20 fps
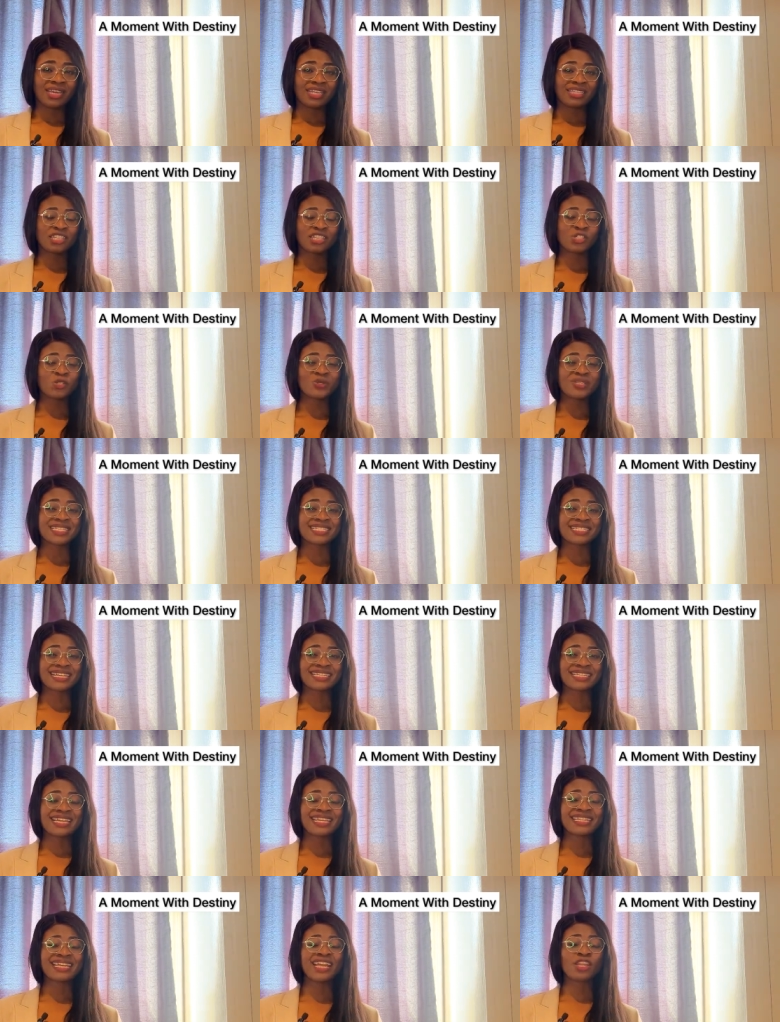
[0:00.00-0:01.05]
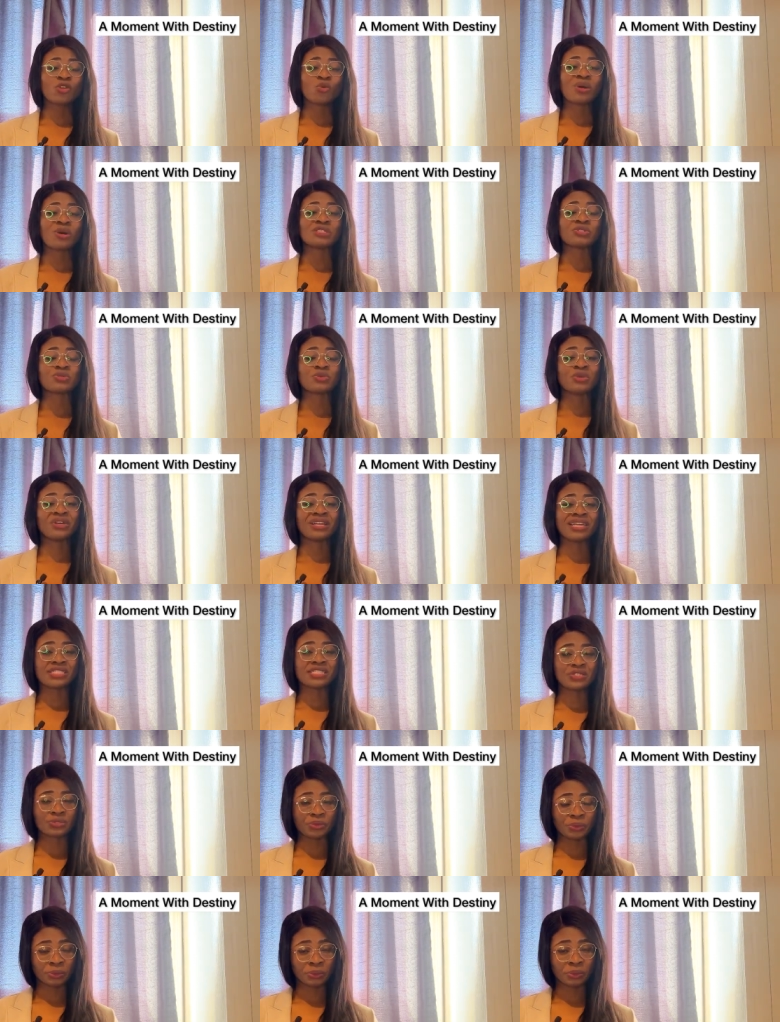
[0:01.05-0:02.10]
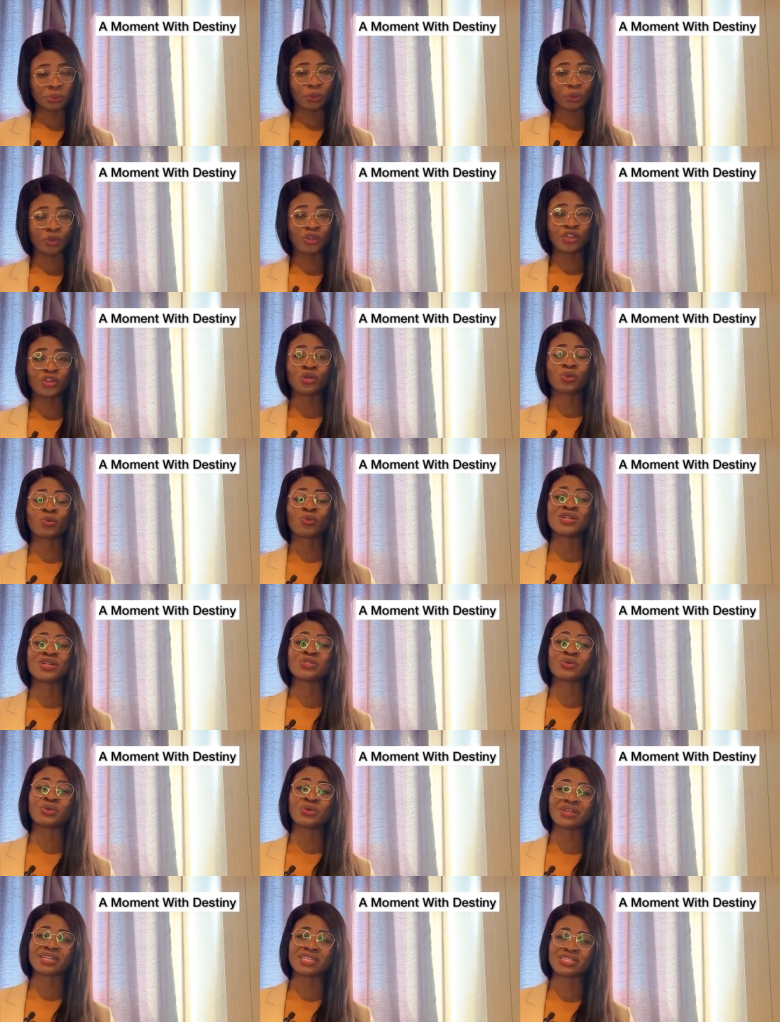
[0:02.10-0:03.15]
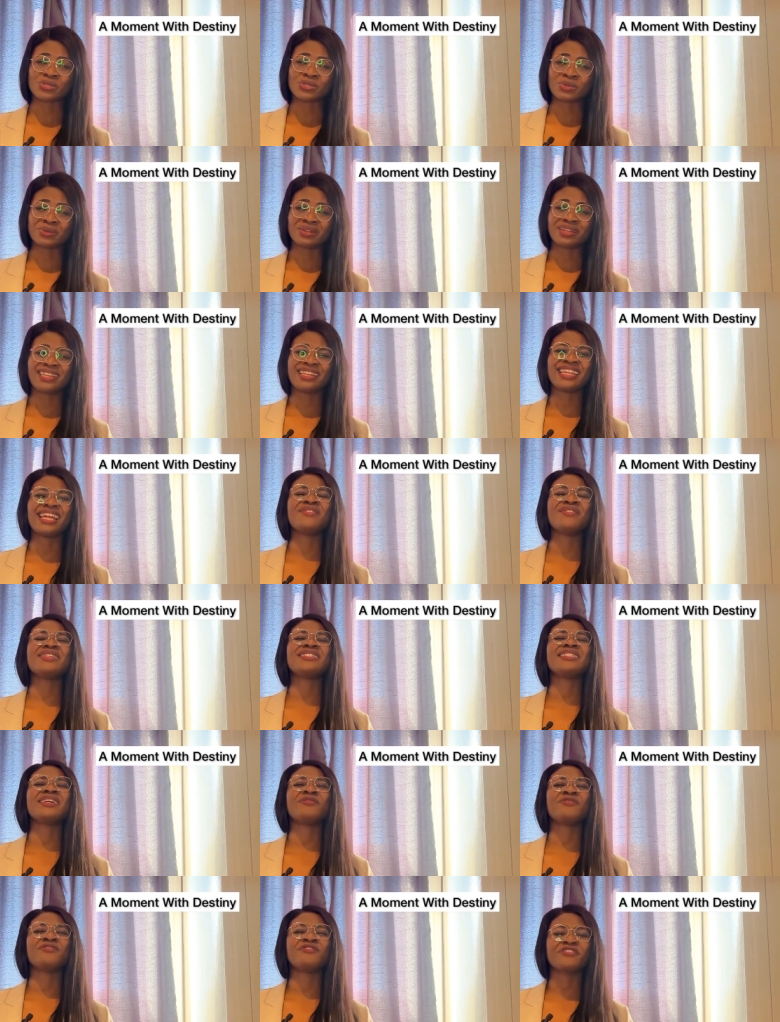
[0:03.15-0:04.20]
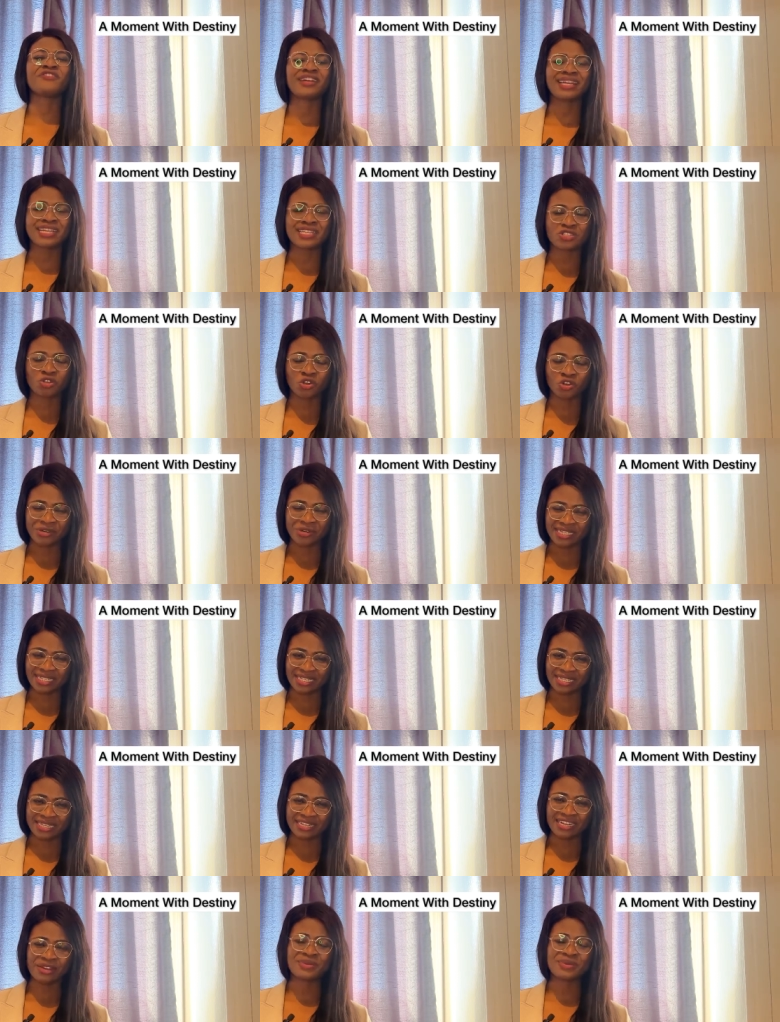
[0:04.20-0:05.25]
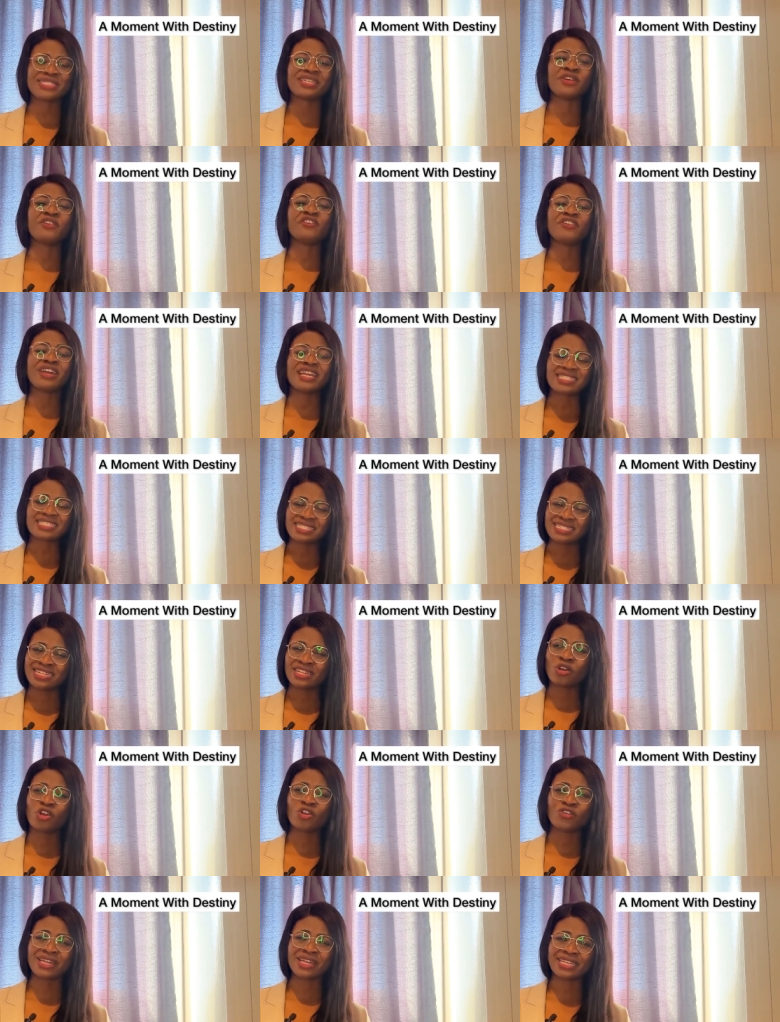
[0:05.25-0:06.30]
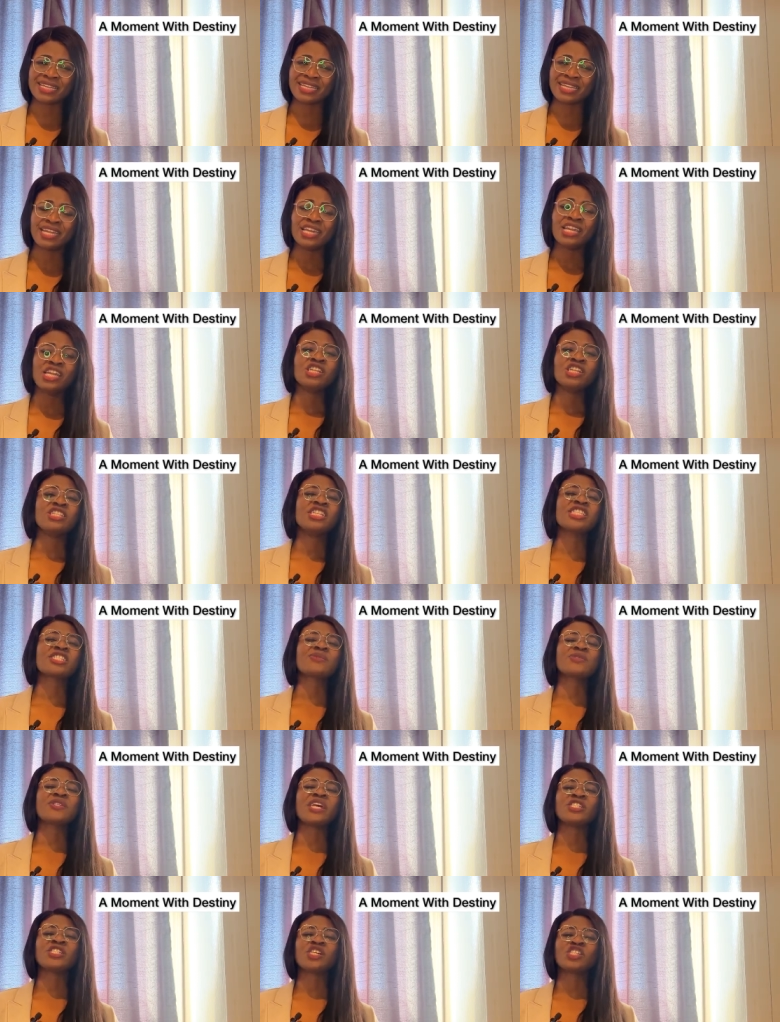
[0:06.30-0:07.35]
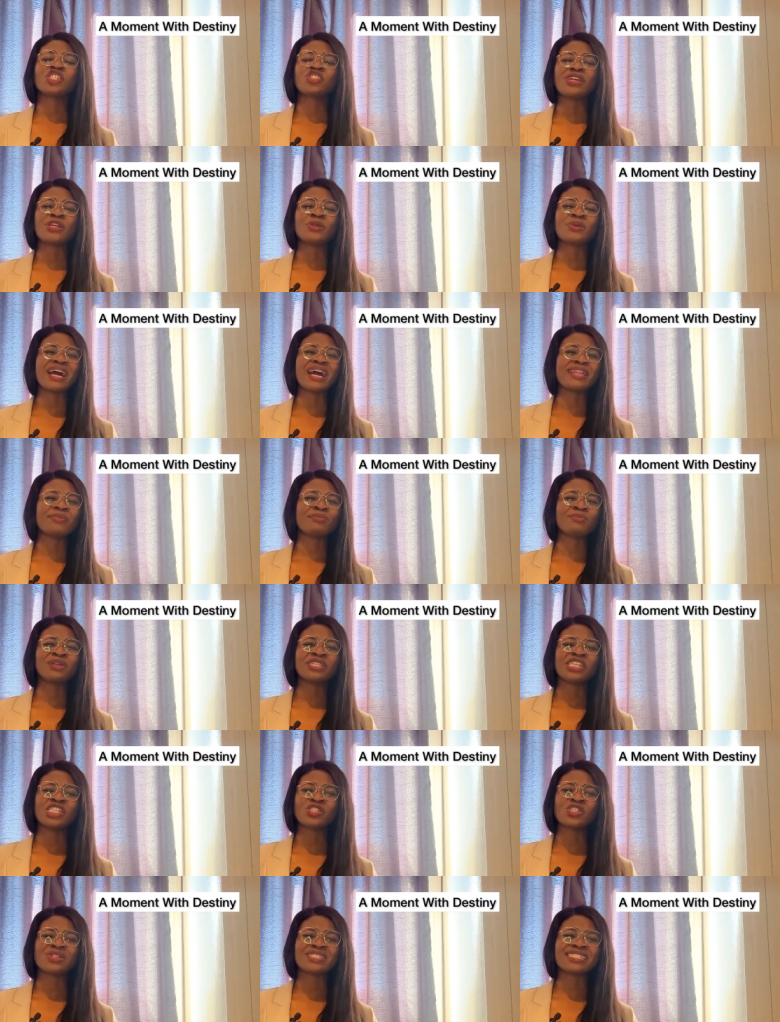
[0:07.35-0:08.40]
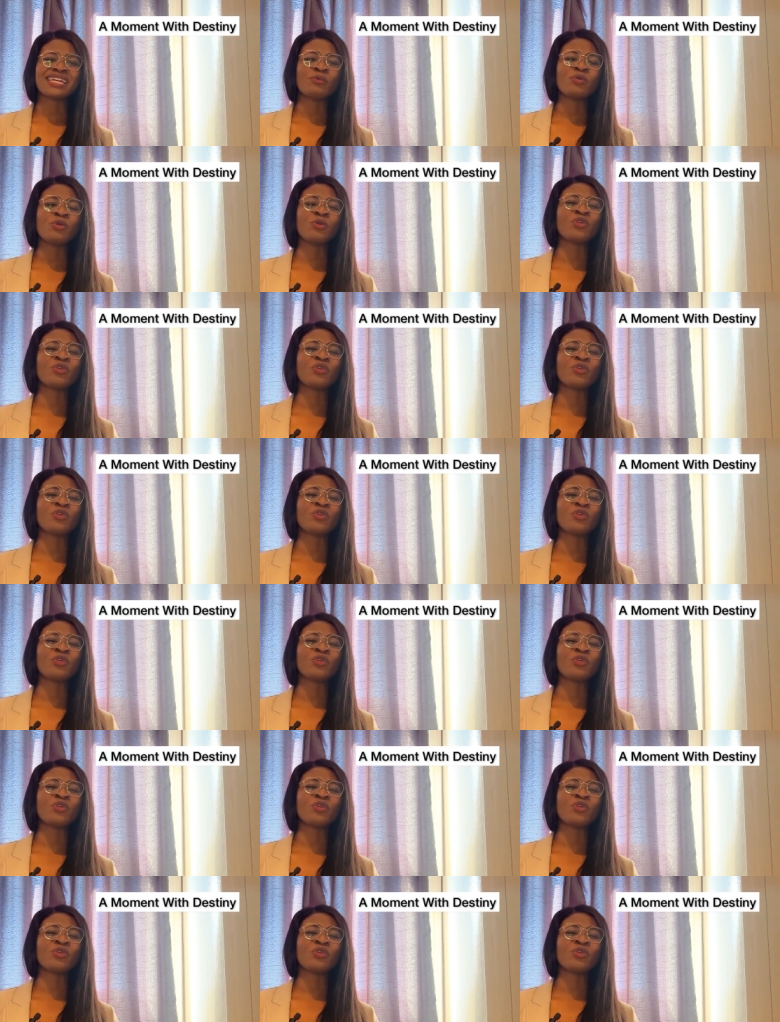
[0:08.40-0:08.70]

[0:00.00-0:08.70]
The truth is that either you want to wrestle or you don't want to wrestle, there is a fight already. There is a wrestling already. The scripture is just trying to admonish us that we